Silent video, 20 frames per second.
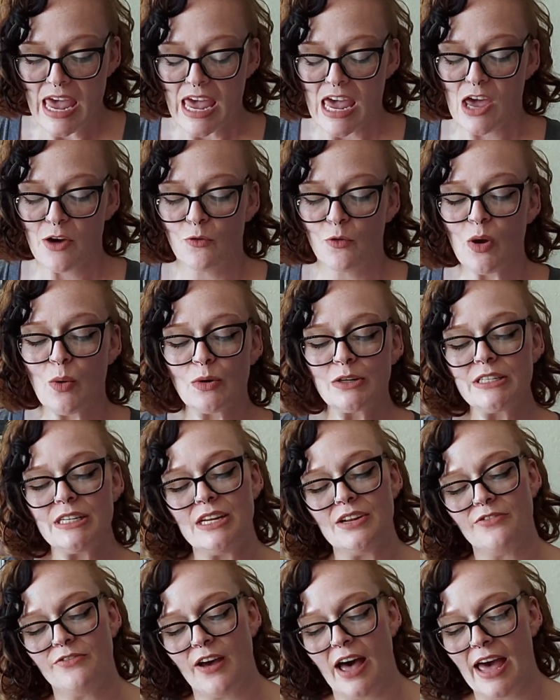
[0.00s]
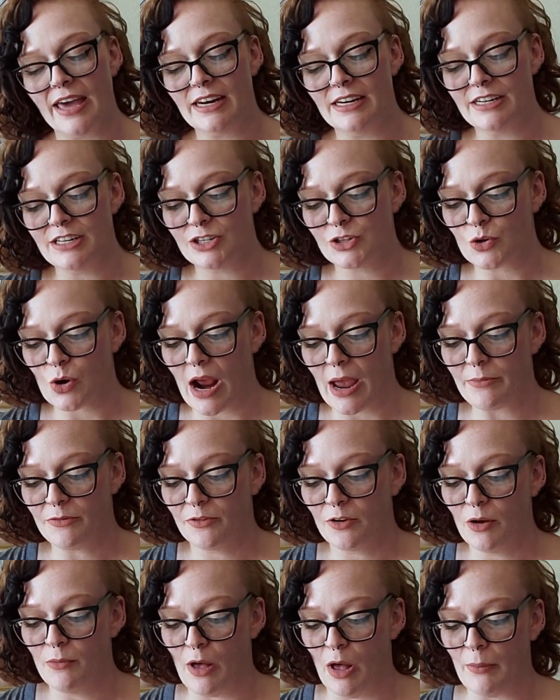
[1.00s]
If we were to define and describe
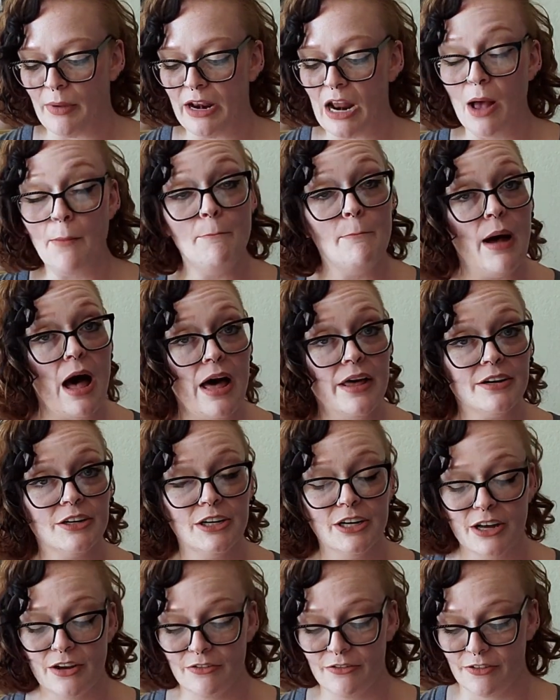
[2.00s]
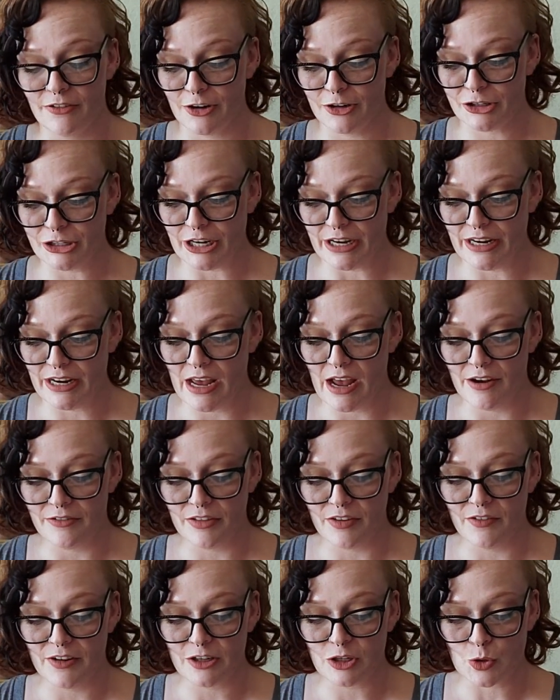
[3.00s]
for a moment a modern version of
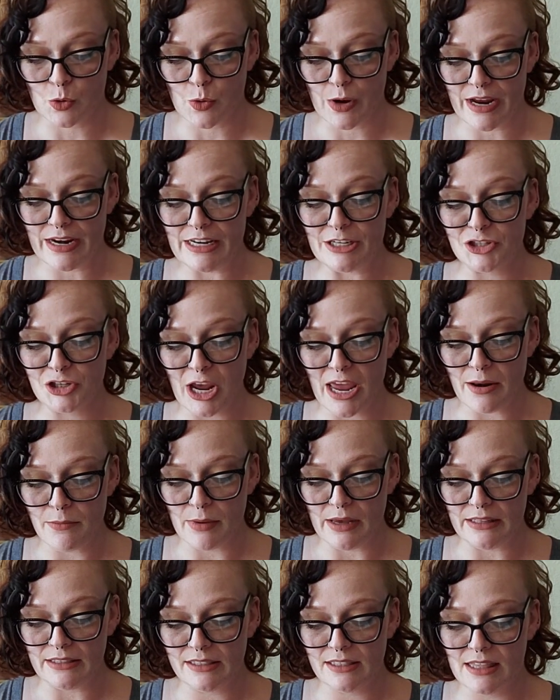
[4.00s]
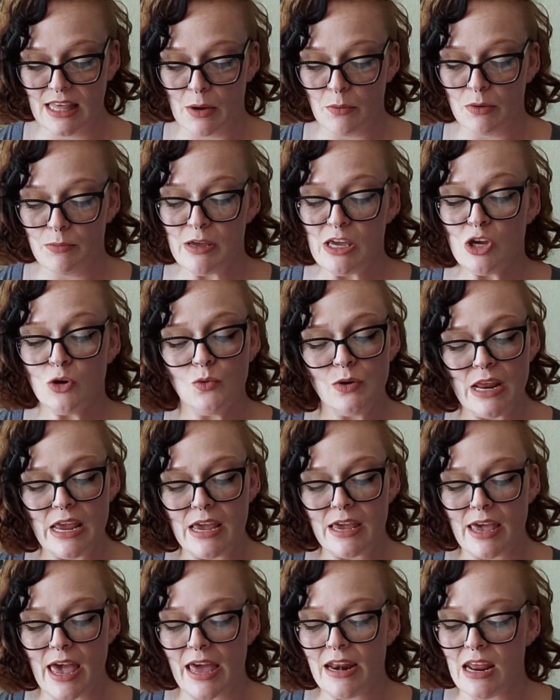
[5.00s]
the Victorian enchantments, they would be
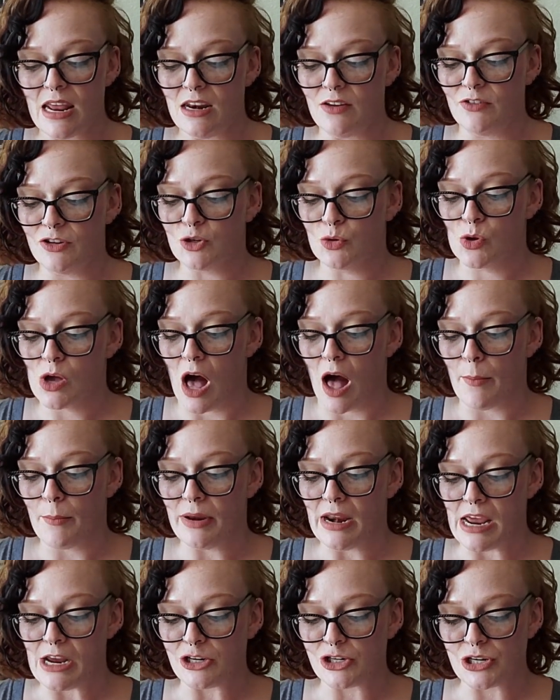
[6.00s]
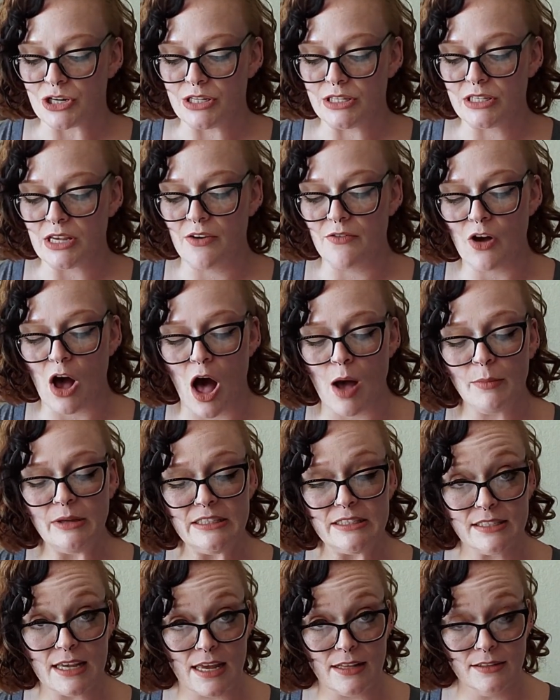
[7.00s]
unique and individual combinations of common
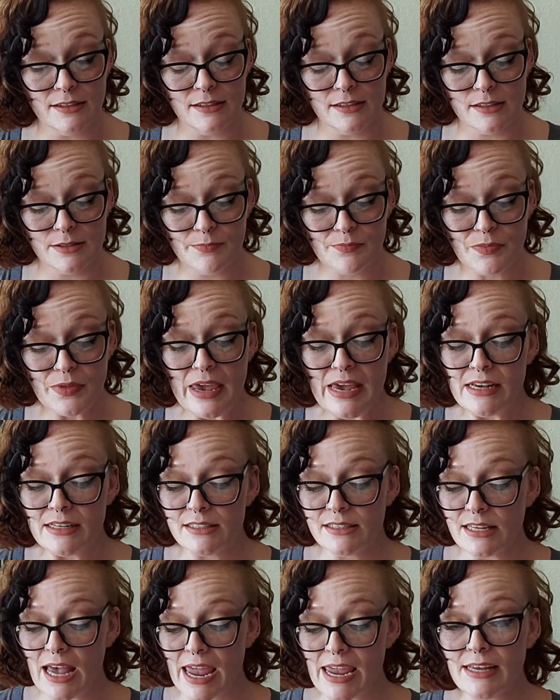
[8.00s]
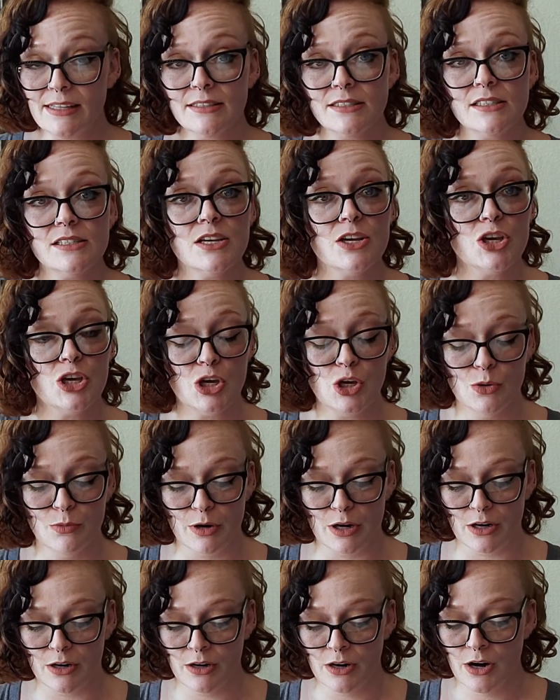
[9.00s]
sense, science,
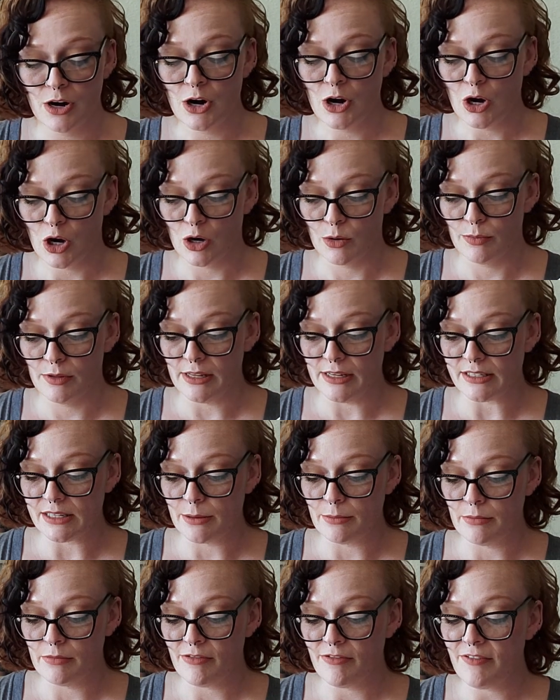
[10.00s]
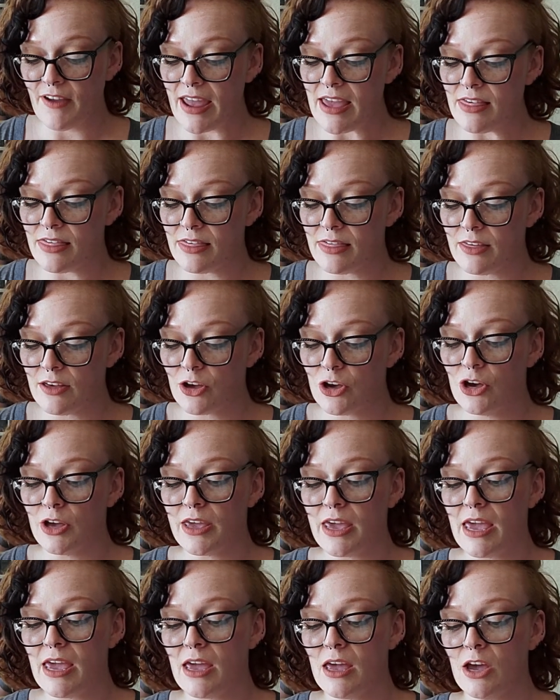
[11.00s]
humor, herbalism, faith,
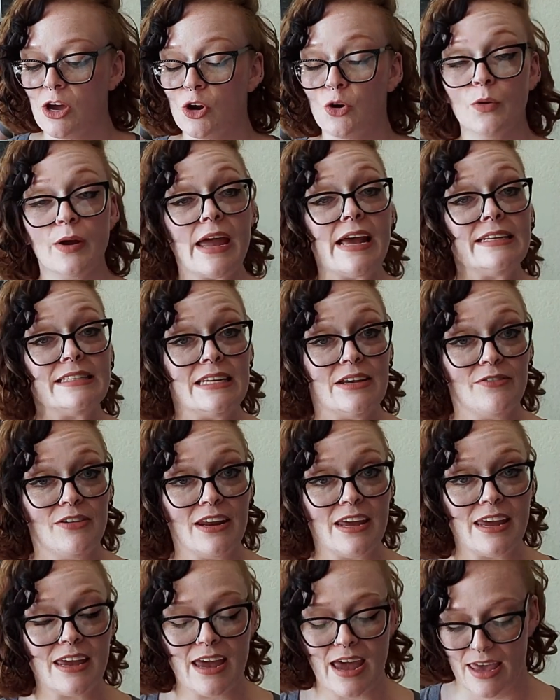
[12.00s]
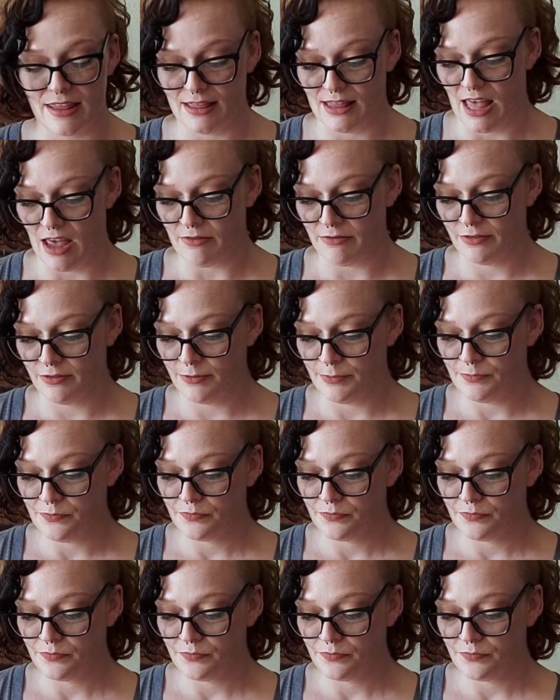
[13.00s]
cooking, creativity, and love.